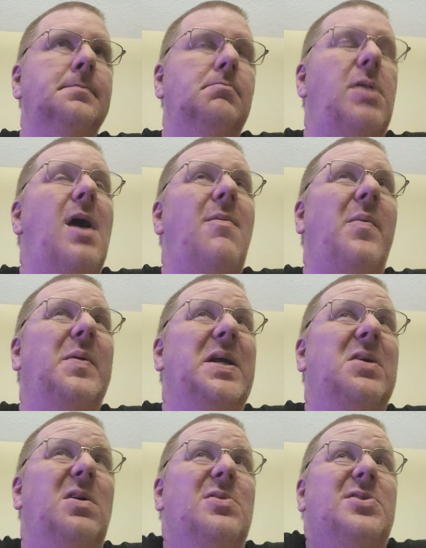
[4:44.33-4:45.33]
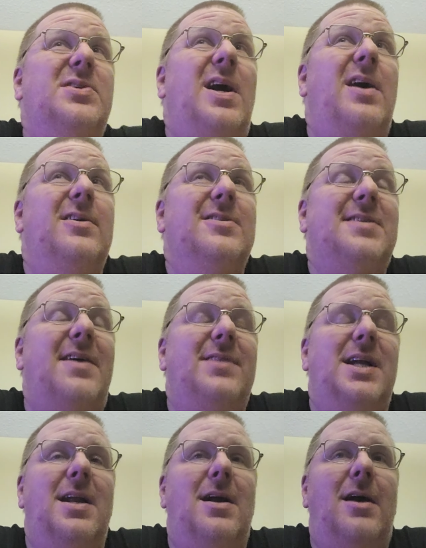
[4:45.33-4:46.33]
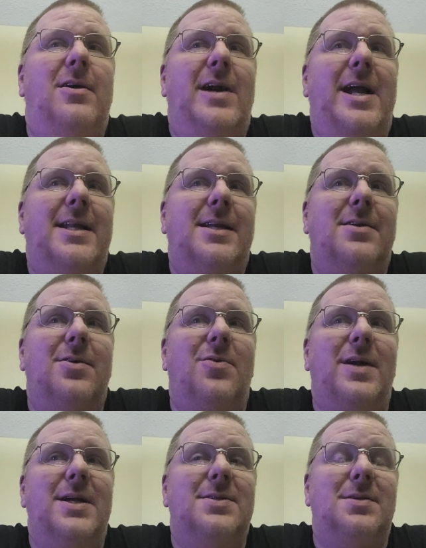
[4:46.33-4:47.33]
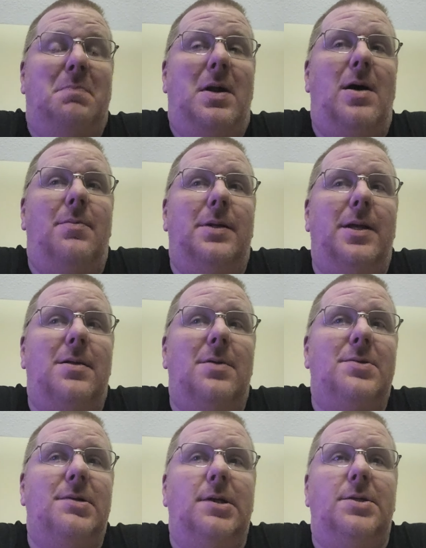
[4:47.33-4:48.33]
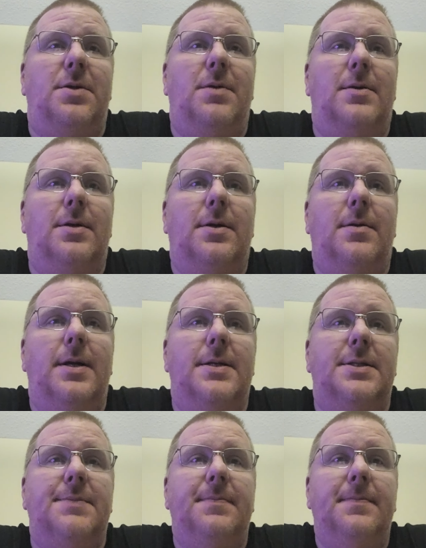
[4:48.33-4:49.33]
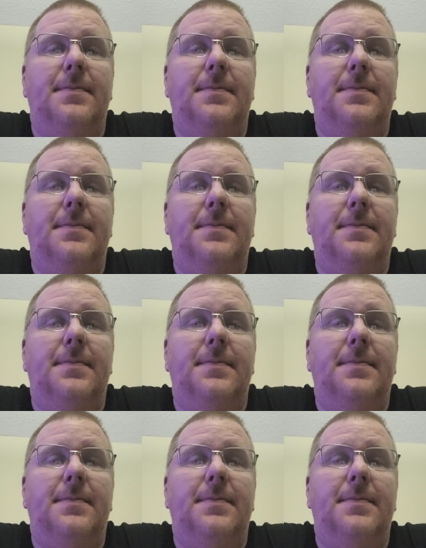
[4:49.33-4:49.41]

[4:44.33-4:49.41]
probably closer to 170 and 180 degrees, probably closer to 200 degrees.